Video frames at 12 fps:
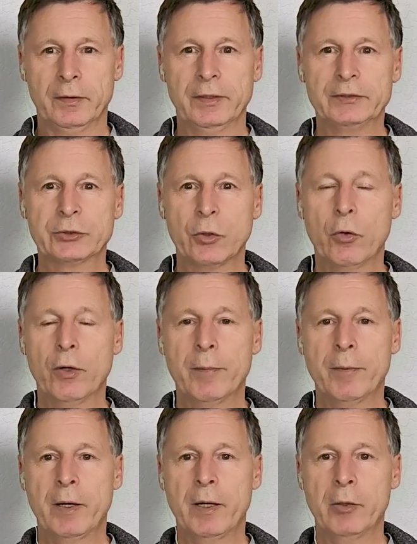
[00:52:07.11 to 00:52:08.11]
it's all
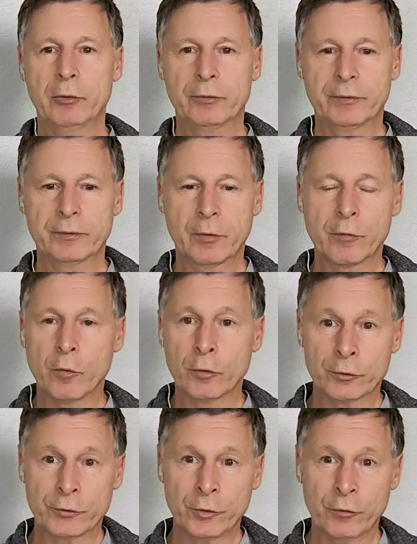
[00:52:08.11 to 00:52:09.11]
about
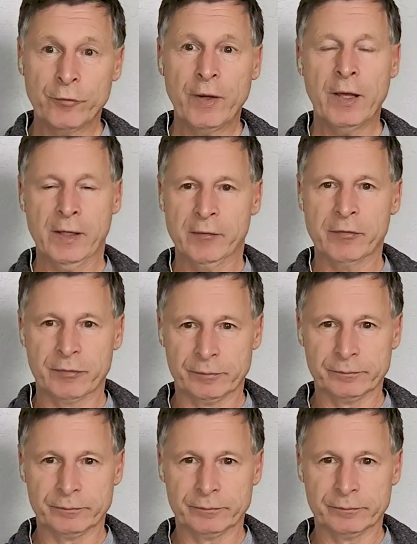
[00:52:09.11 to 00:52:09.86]
quality of life